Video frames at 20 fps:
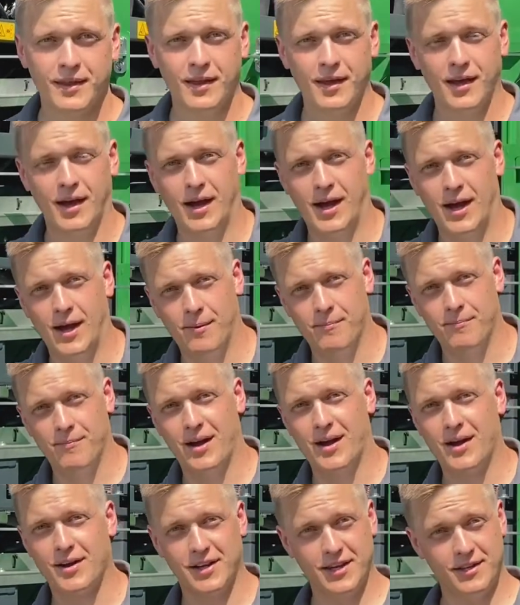
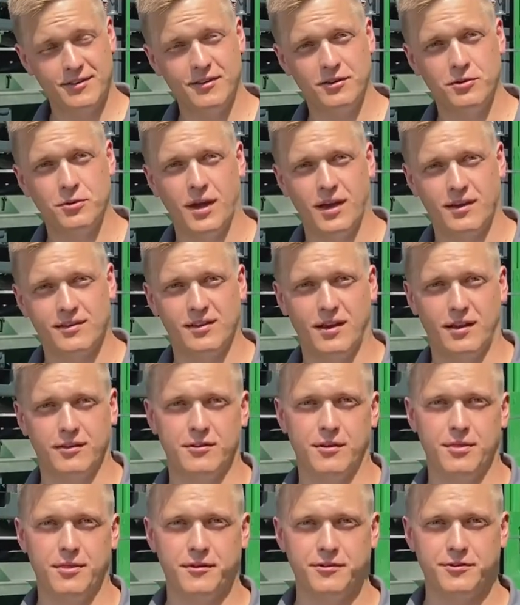are easy to
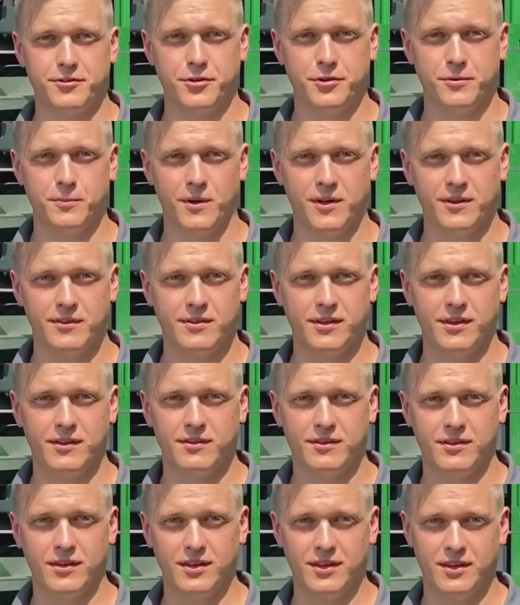access on the ZÜRN
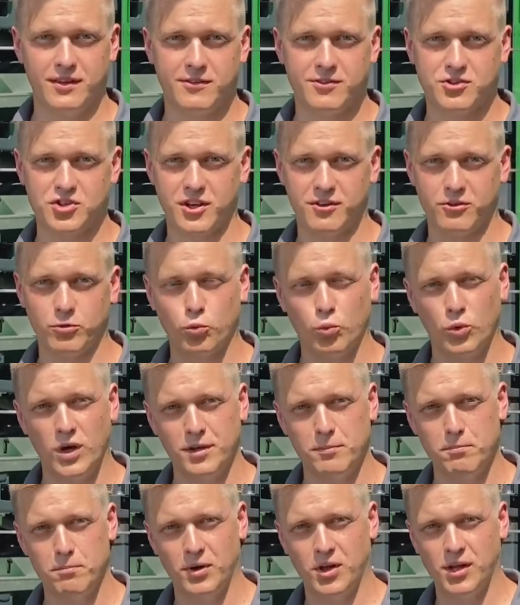160. It's just
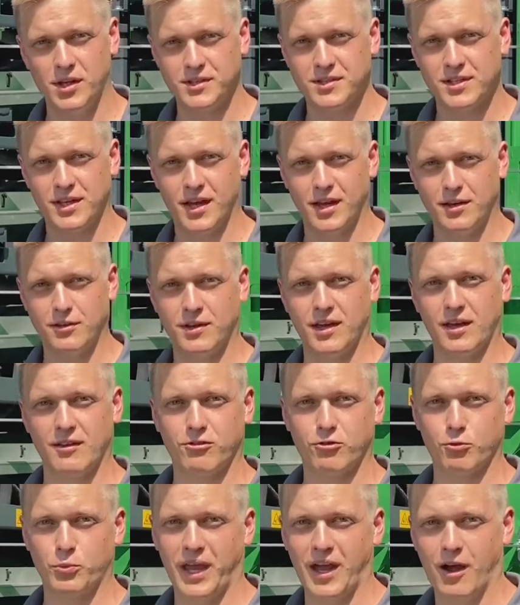one bolt and you
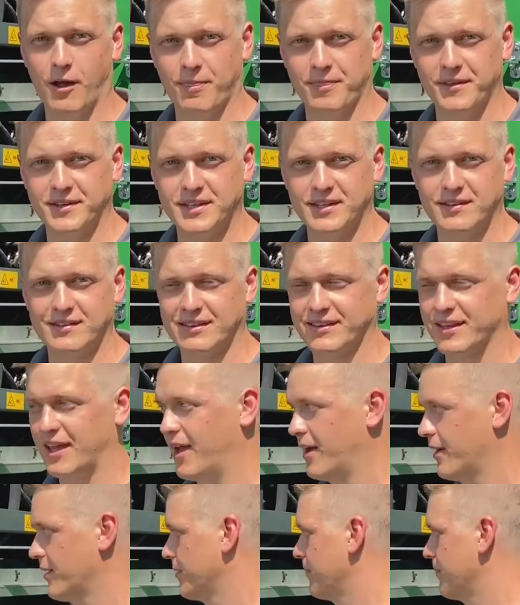can swing out the diesel tank.